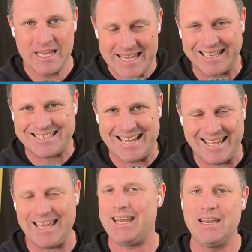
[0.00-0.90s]
yet
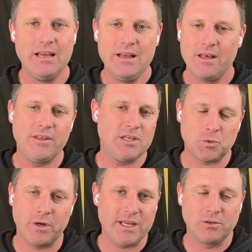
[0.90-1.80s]
again this week.